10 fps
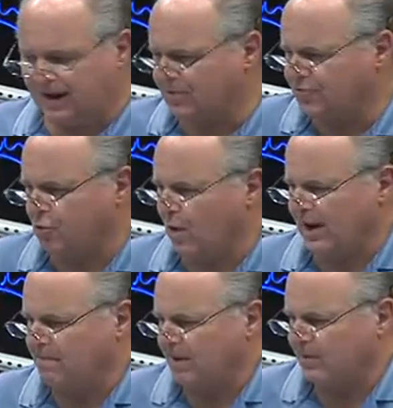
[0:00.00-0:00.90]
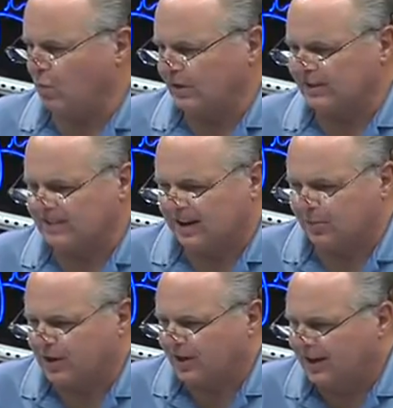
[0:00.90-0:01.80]
I don't know why anybody would want this guy
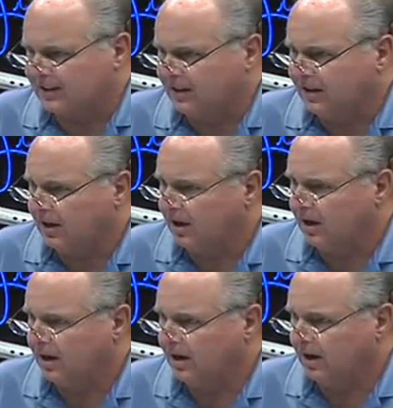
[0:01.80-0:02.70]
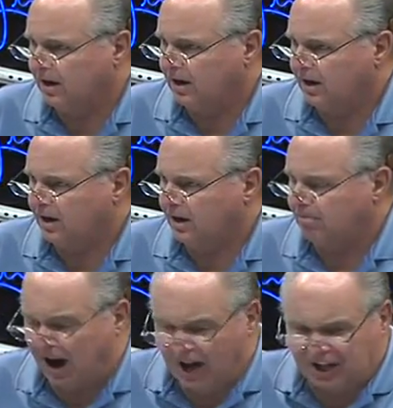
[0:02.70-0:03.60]
reelected.
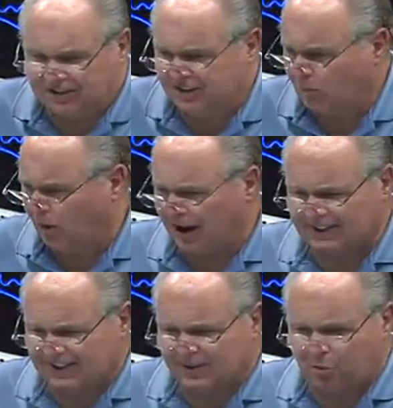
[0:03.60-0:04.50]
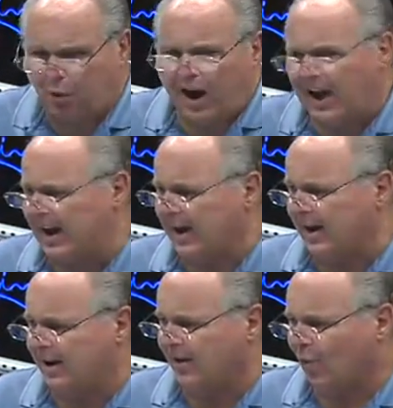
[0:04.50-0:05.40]
Policy-wise, I don't know why.
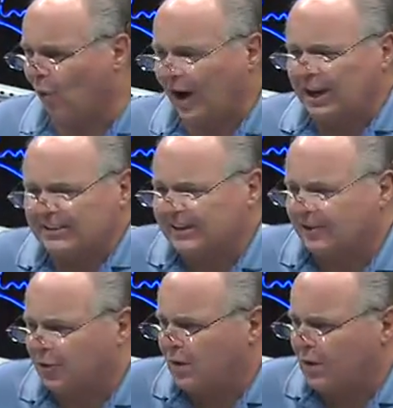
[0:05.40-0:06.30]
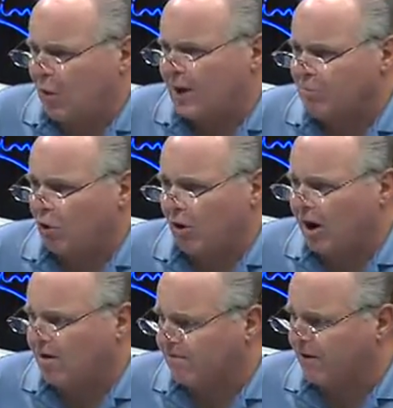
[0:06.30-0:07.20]
What is there that we want more
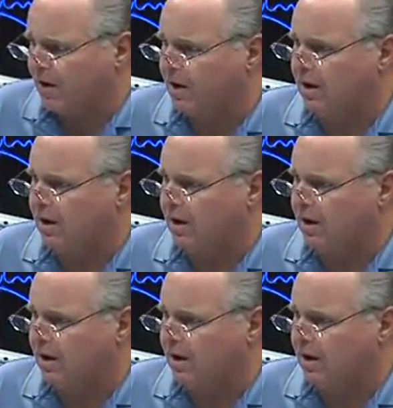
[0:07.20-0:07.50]
of?